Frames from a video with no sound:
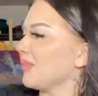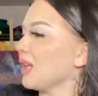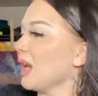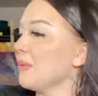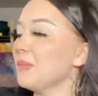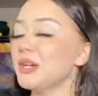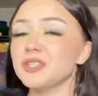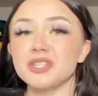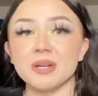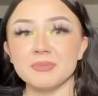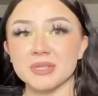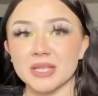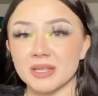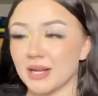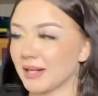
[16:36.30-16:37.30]
I'm gonna jump
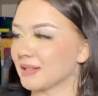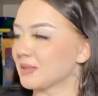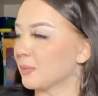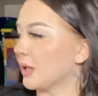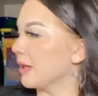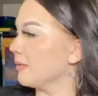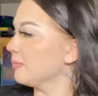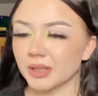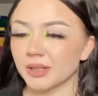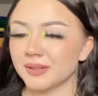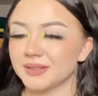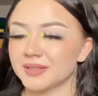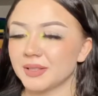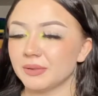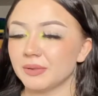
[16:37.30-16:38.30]
to the next one.
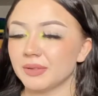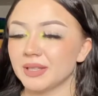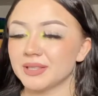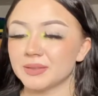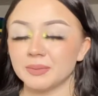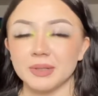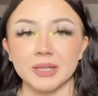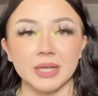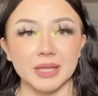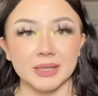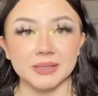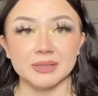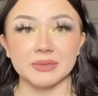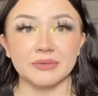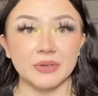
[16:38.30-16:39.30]
So this one
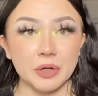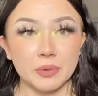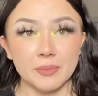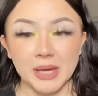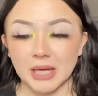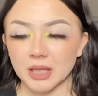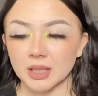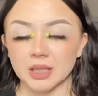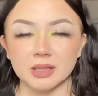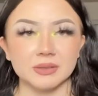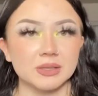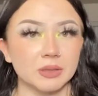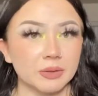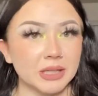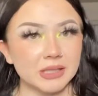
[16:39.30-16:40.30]
is faux mink.
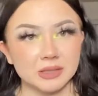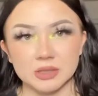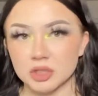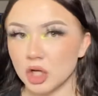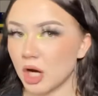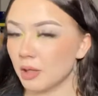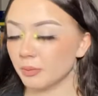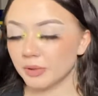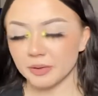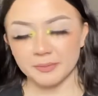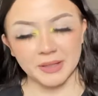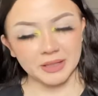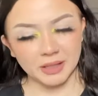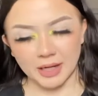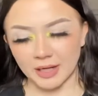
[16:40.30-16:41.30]
So it is not real
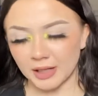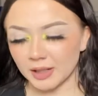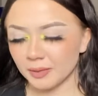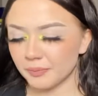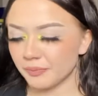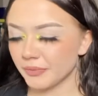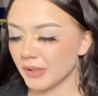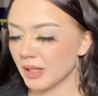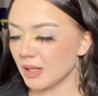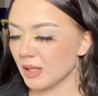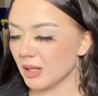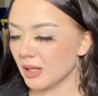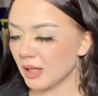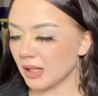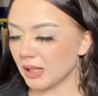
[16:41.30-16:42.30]
mink hair.
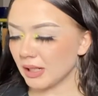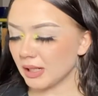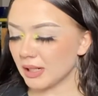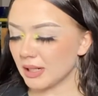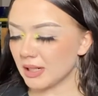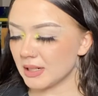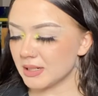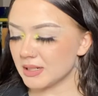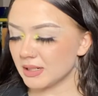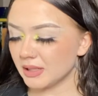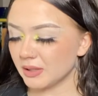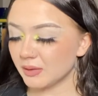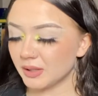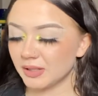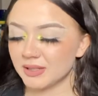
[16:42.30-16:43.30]
And
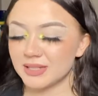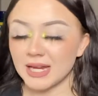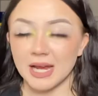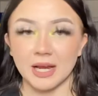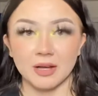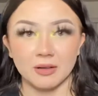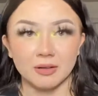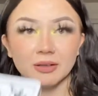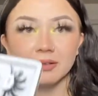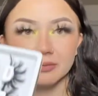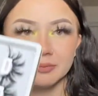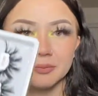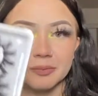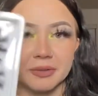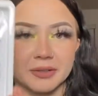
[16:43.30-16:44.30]
you can tell
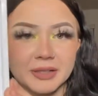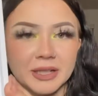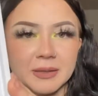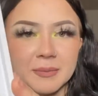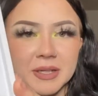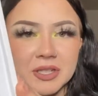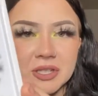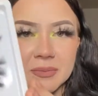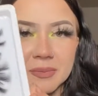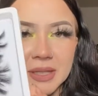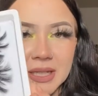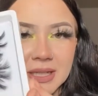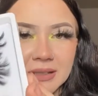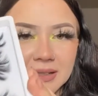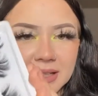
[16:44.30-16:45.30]
pretty much
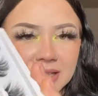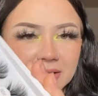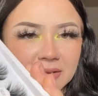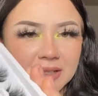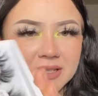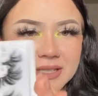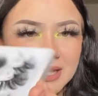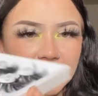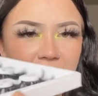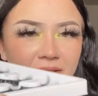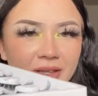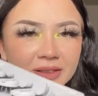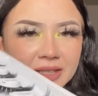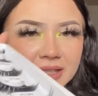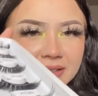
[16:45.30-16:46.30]
immediately, you can tell
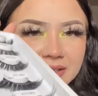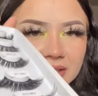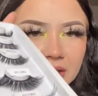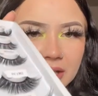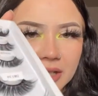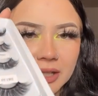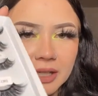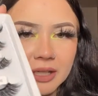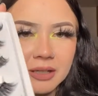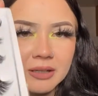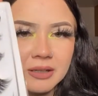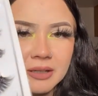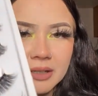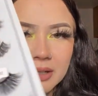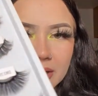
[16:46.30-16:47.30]
that these are
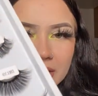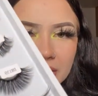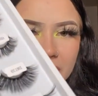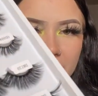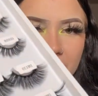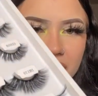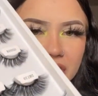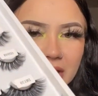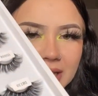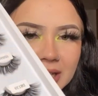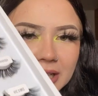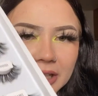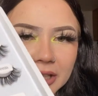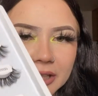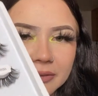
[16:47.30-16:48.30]

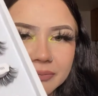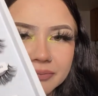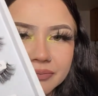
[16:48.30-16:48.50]
shinier.